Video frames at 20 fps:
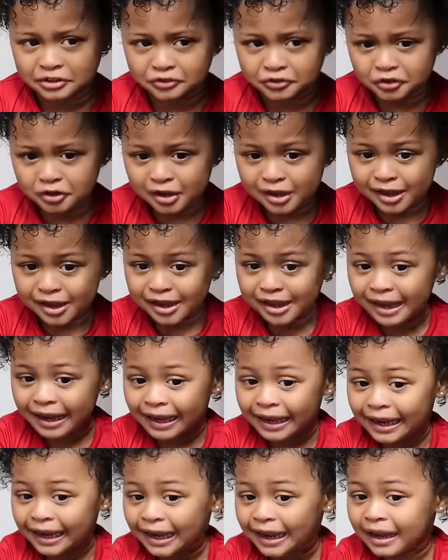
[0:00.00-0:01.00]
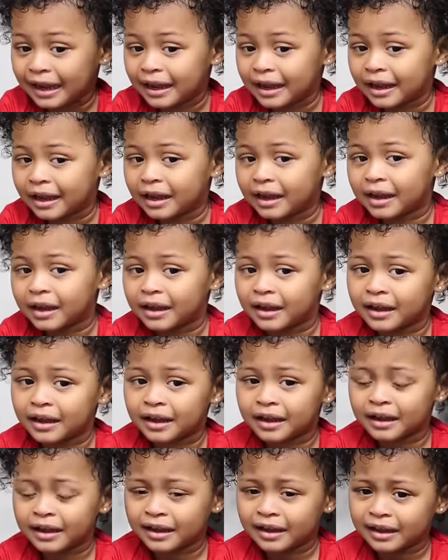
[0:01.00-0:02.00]
Okay, let me go get you some
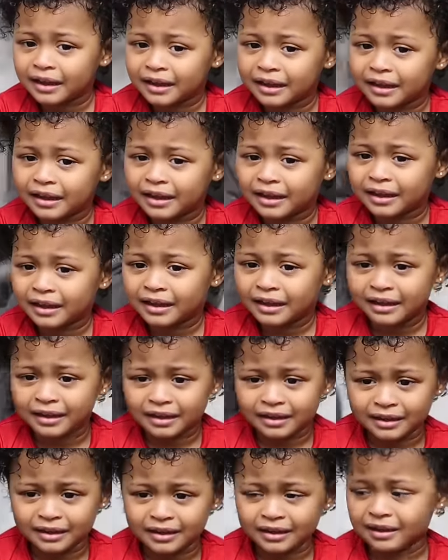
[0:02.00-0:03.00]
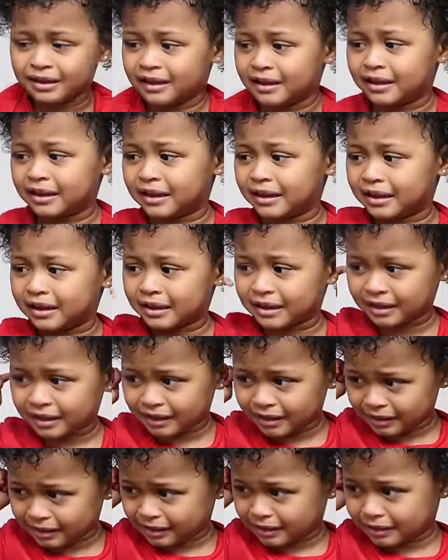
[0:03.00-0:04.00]
chocolate. Let me go get some
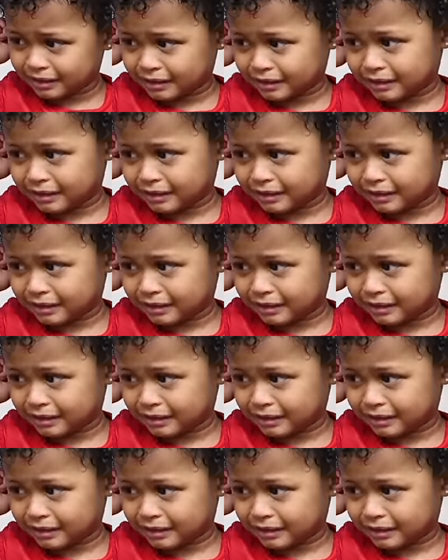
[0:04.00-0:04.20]
chocolate.